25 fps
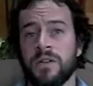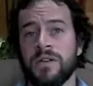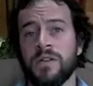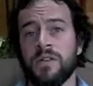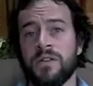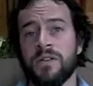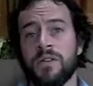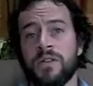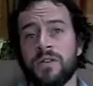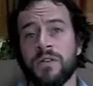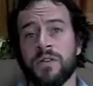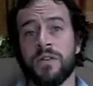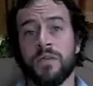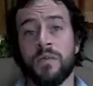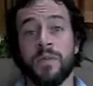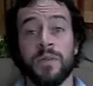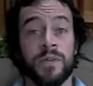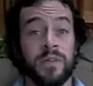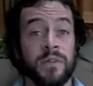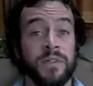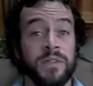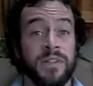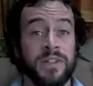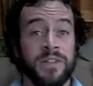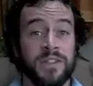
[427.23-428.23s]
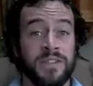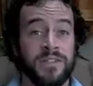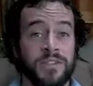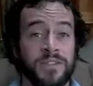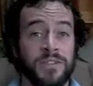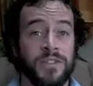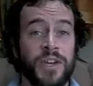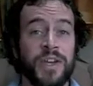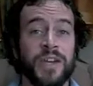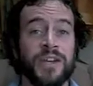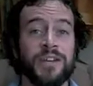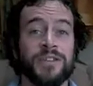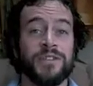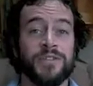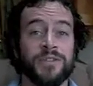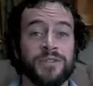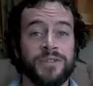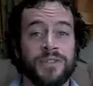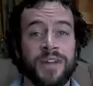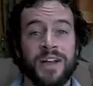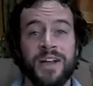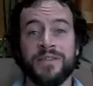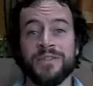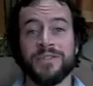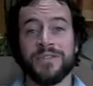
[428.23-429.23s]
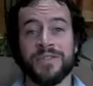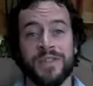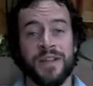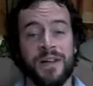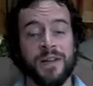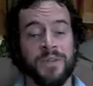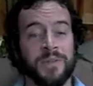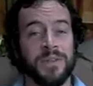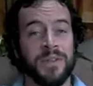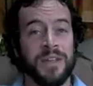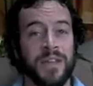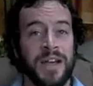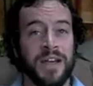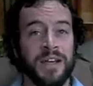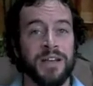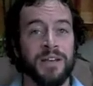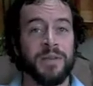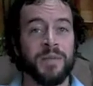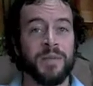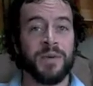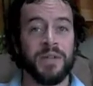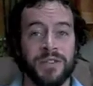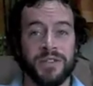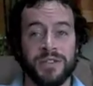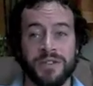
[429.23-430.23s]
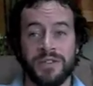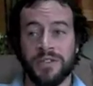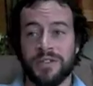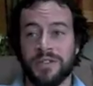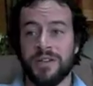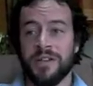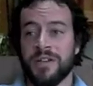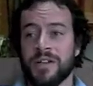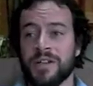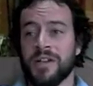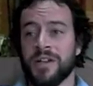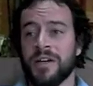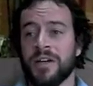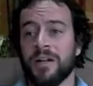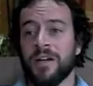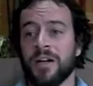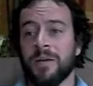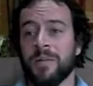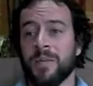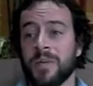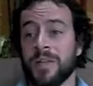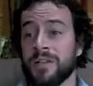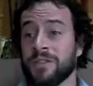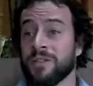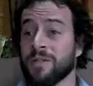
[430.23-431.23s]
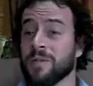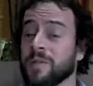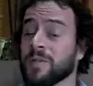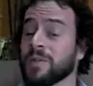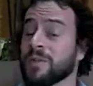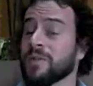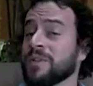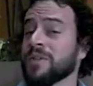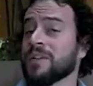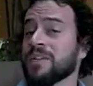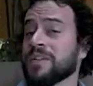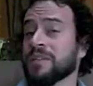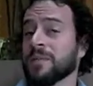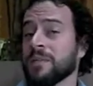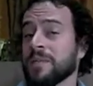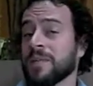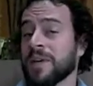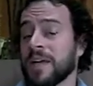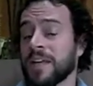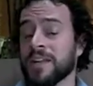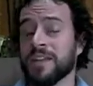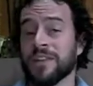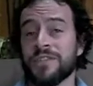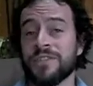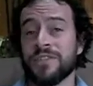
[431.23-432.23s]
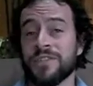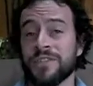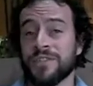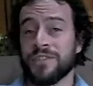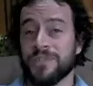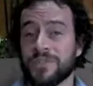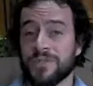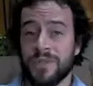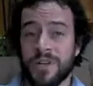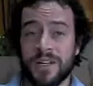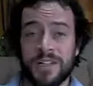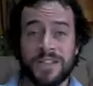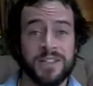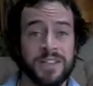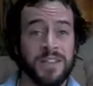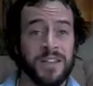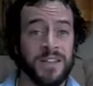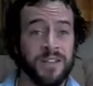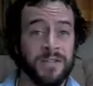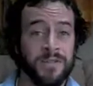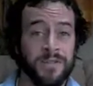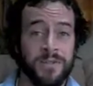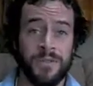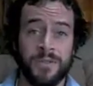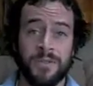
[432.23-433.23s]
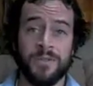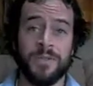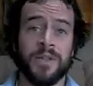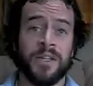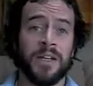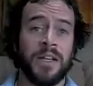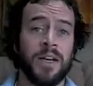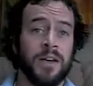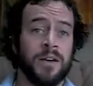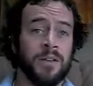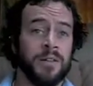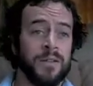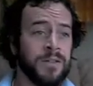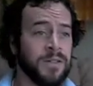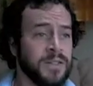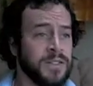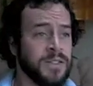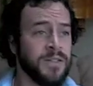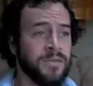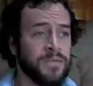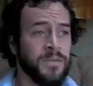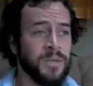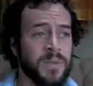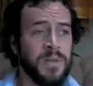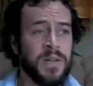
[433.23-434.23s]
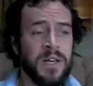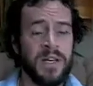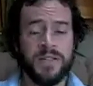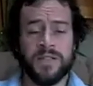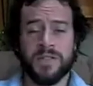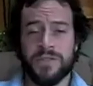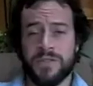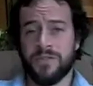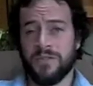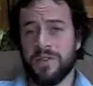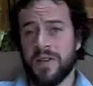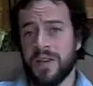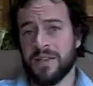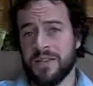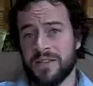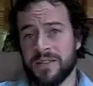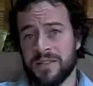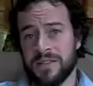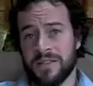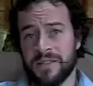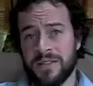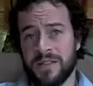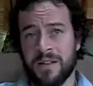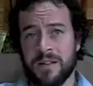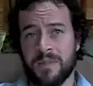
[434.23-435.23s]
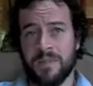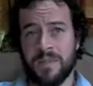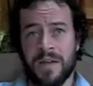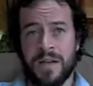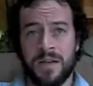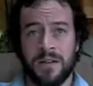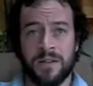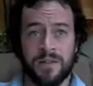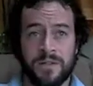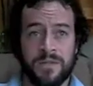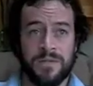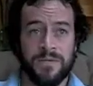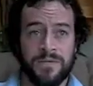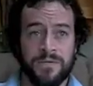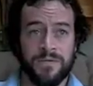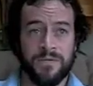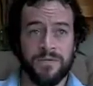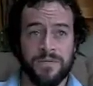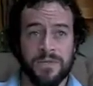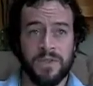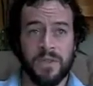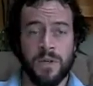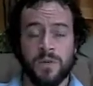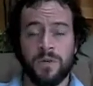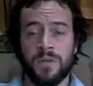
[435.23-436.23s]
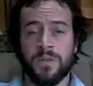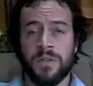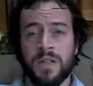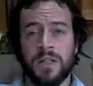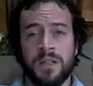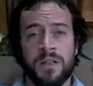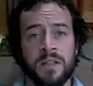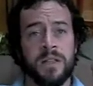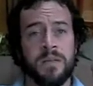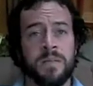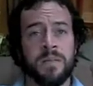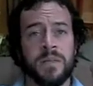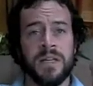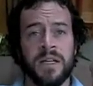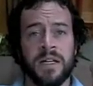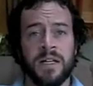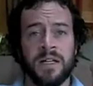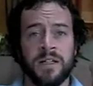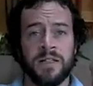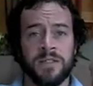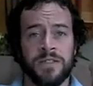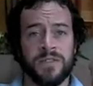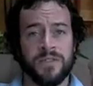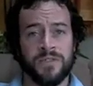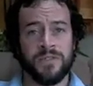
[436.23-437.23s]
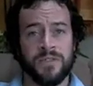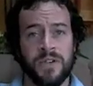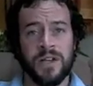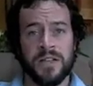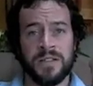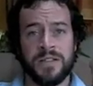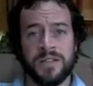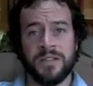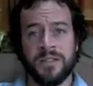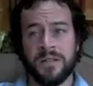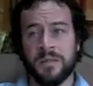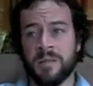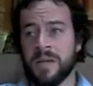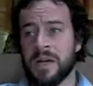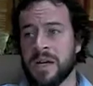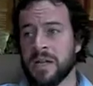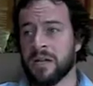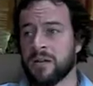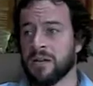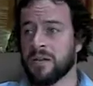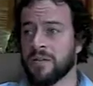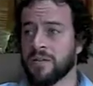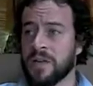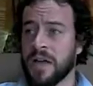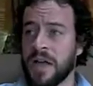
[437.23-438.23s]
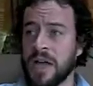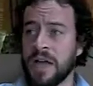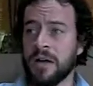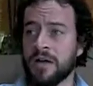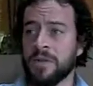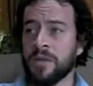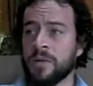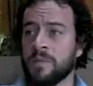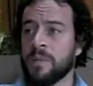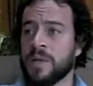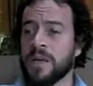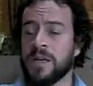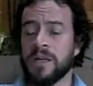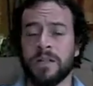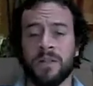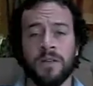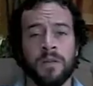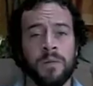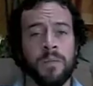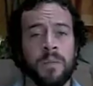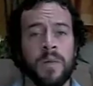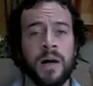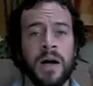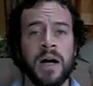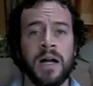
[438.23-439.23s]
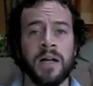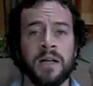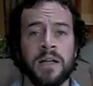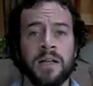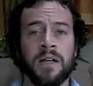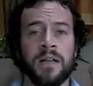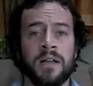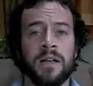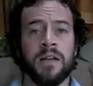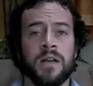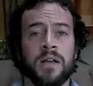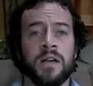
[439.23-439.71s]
your ability to change your lifestyle with acupuncture. And your ability to manage the stress that you do encounter, because everyone has stress. It's not a matter of totally eliminating stress. It's a matter of how to make your body